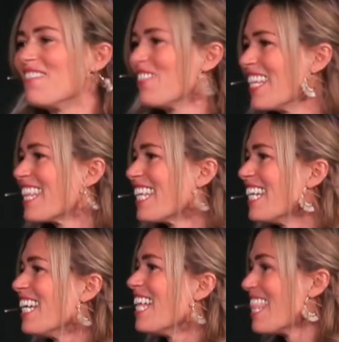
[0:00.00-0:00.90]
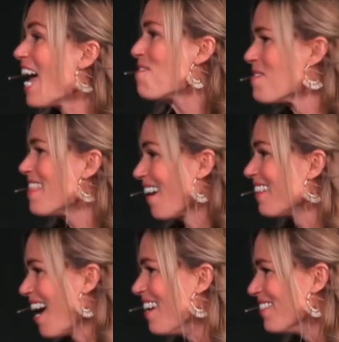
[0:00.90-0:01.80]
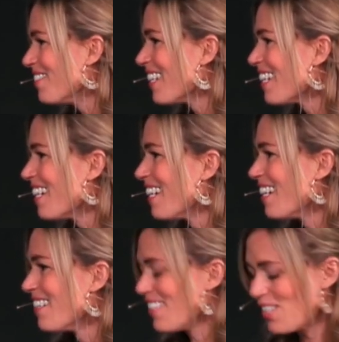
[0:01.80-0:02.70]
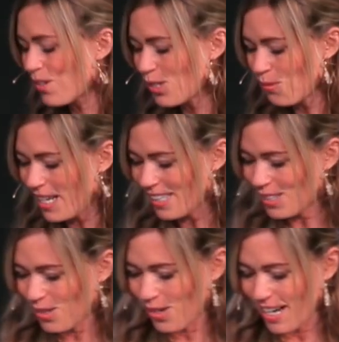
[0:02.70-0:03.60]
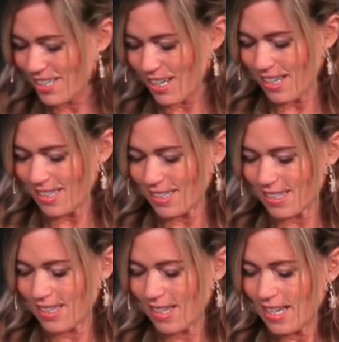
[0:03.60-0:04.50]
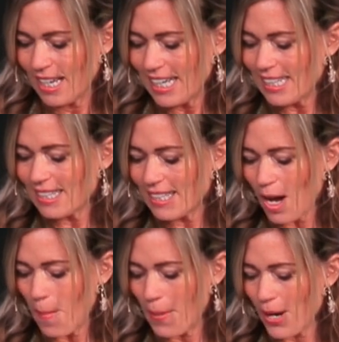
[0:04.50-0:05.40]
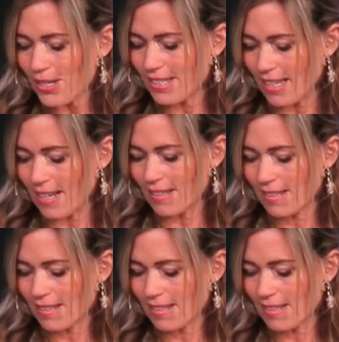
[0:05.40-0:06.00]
with them and their love so sweet and so gracious. He's a person.